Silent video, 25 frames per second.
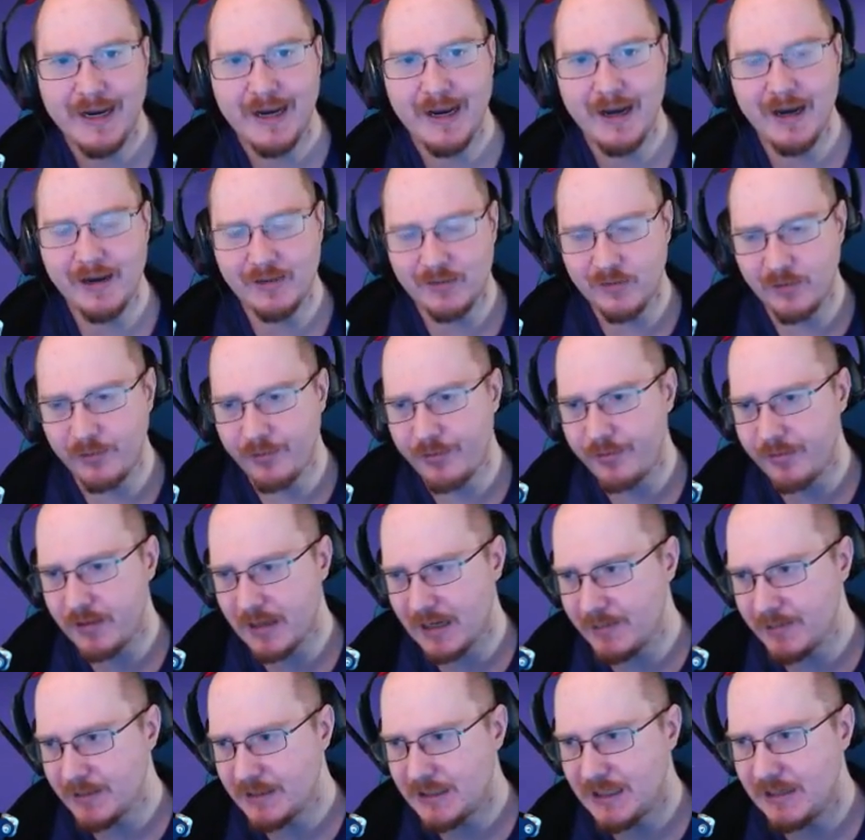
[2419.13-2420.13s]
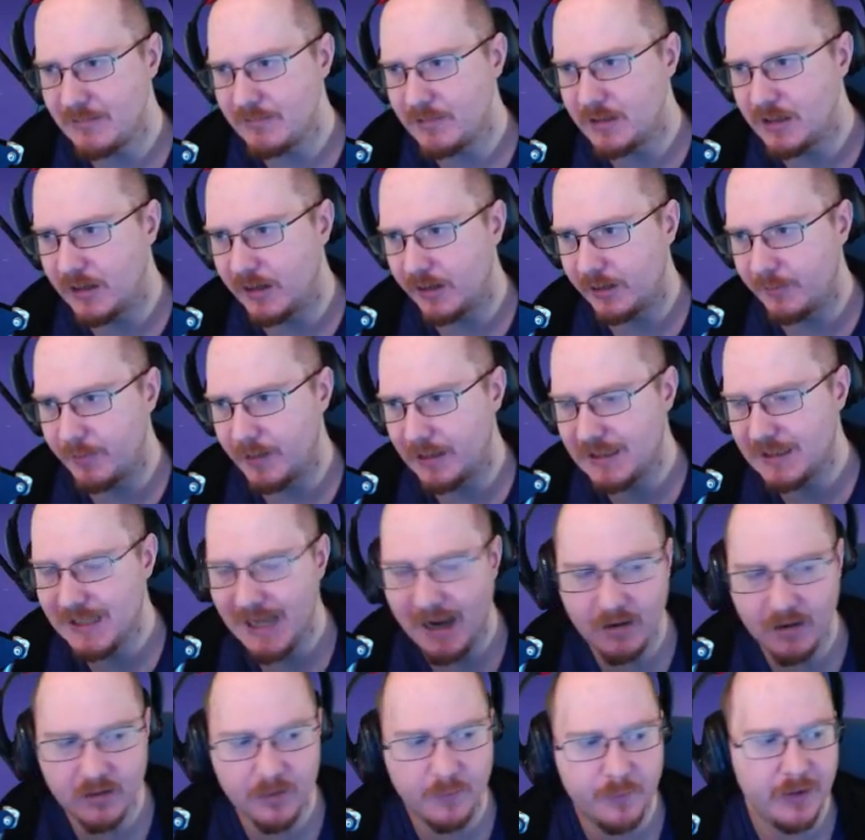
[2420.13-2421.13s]
It's not that the enemy team did a big
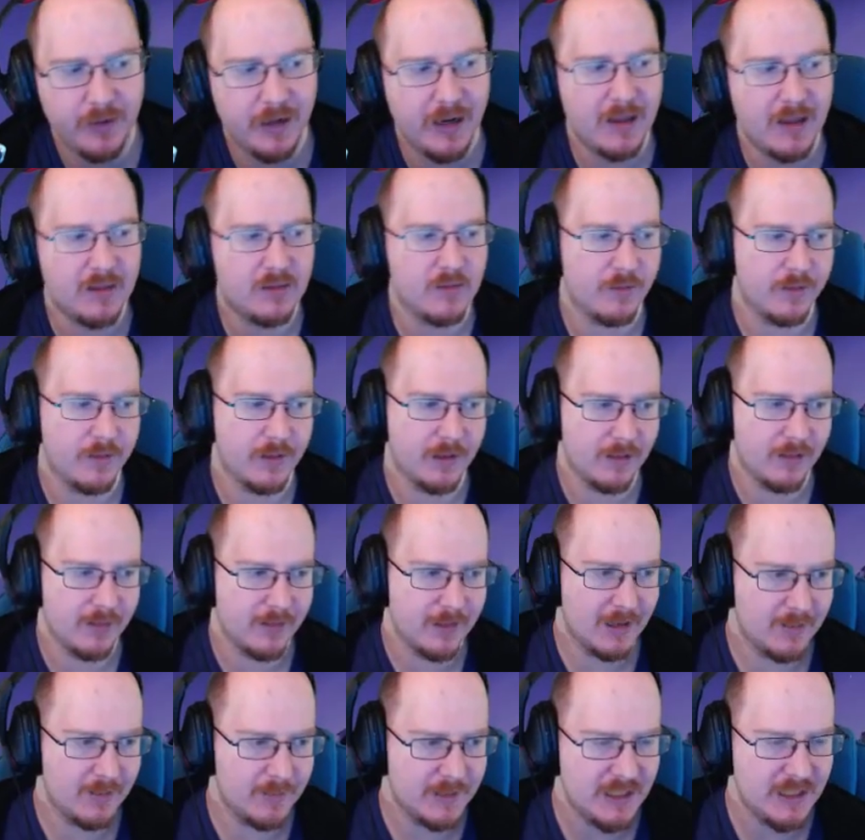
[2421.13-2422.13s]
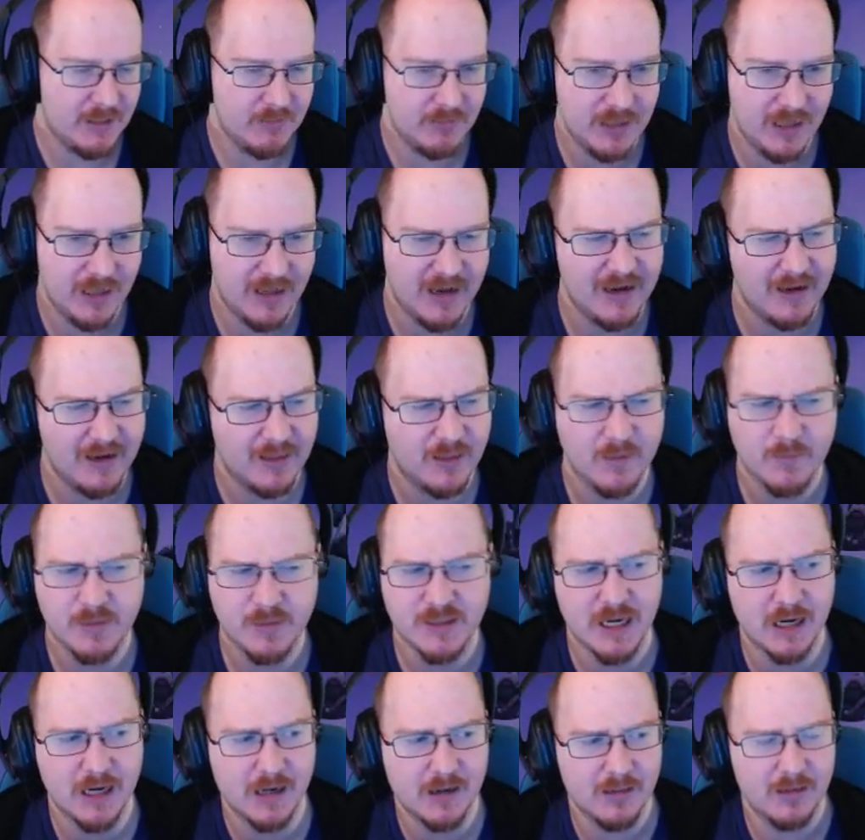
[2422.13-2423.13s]
counterplay. It's not that the enemy team did anything
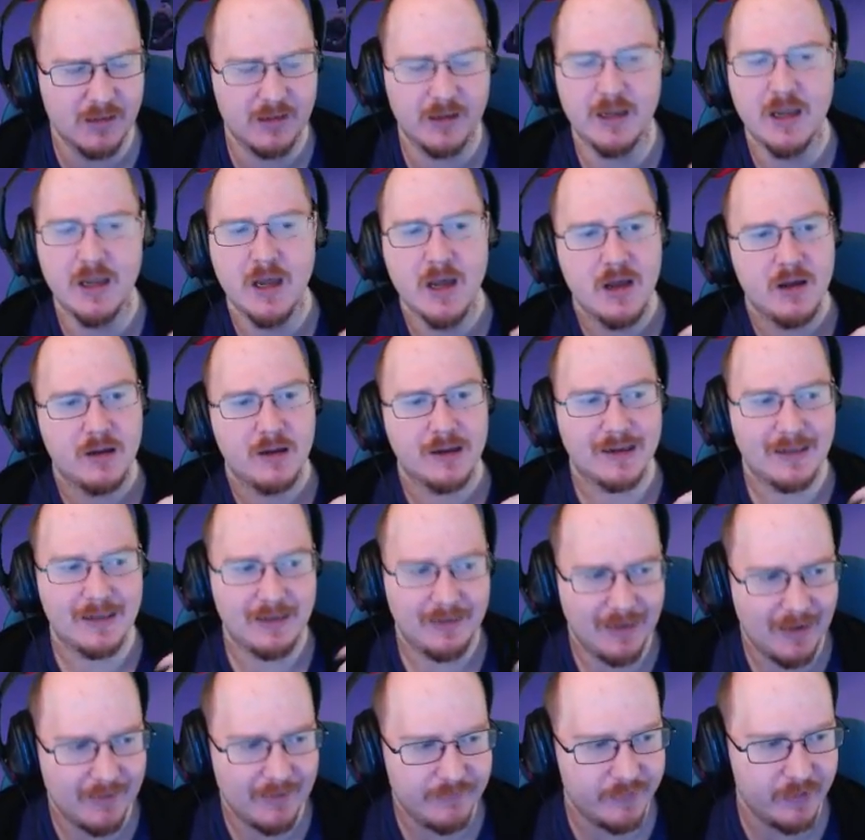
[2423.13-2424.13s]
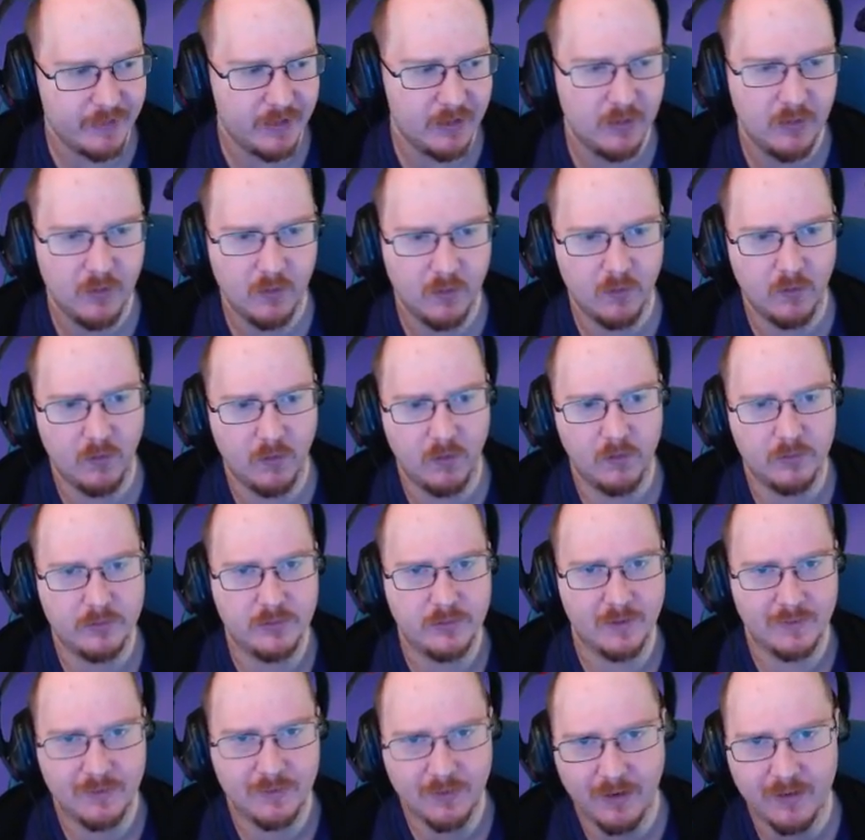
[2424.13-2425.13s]
particularly clever or
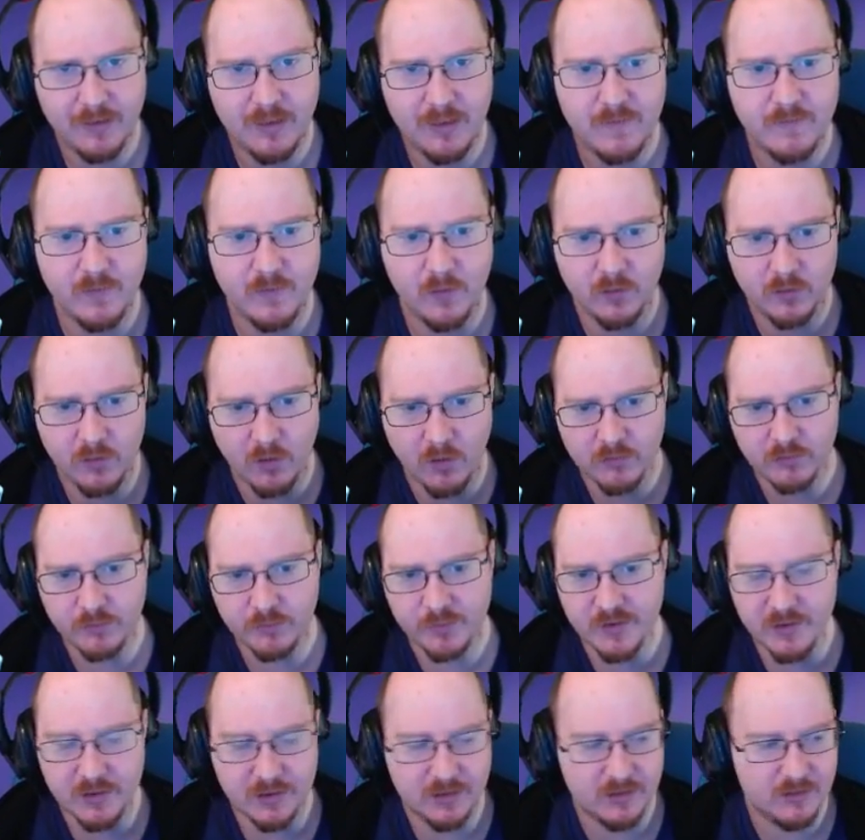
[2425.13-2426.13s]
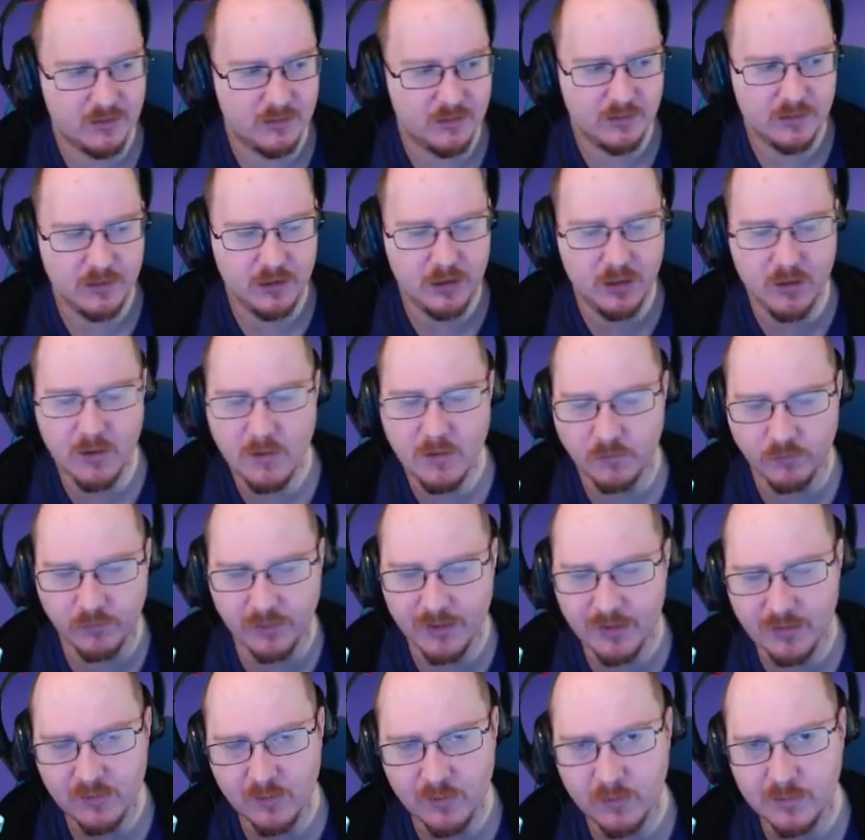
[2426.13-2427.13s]
decisive or contributed huge
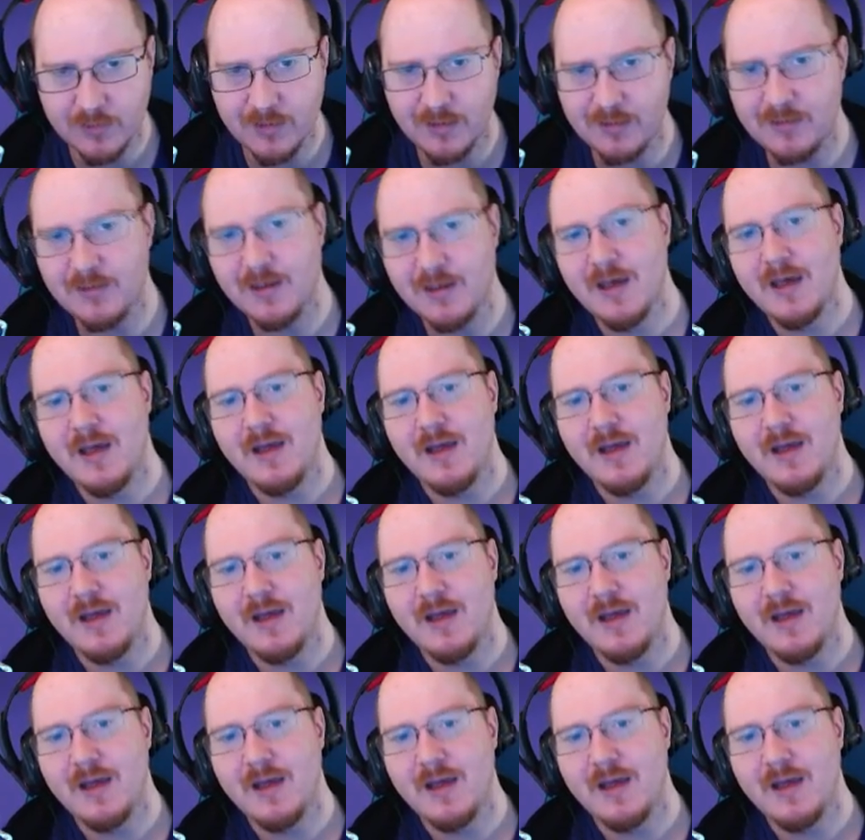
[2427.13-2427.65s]
resources.